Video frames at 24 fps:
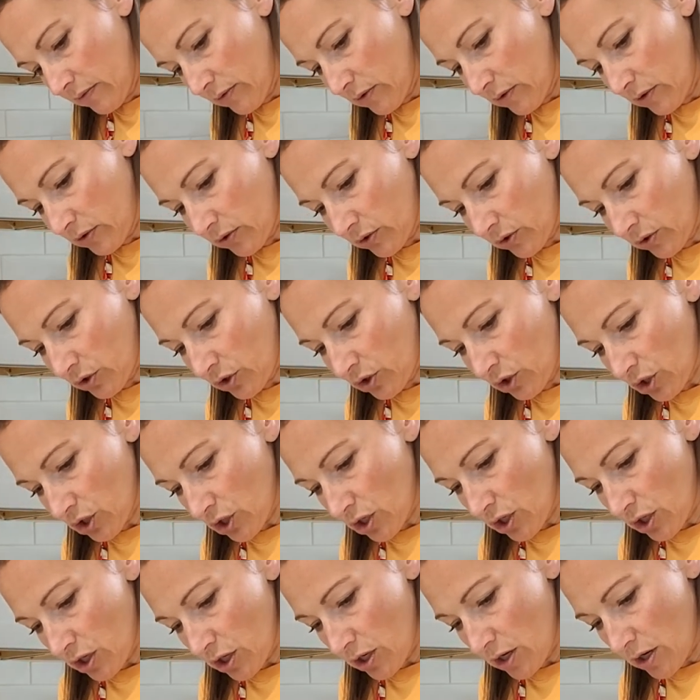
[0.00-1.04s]
her a
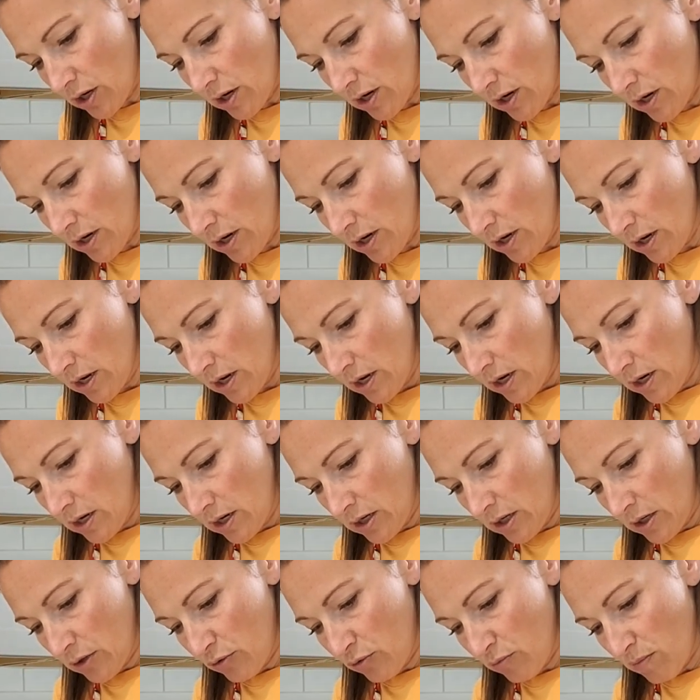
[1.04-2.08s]
stir.
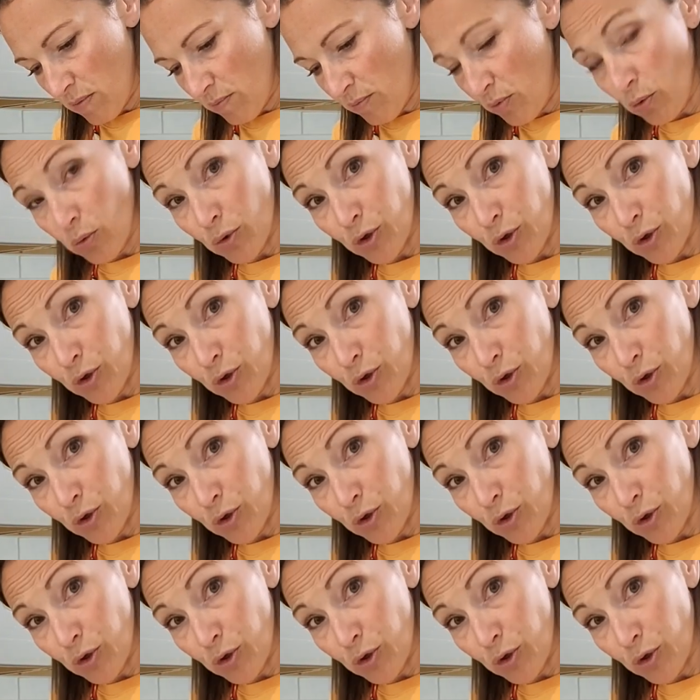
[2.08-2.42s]
Now remember,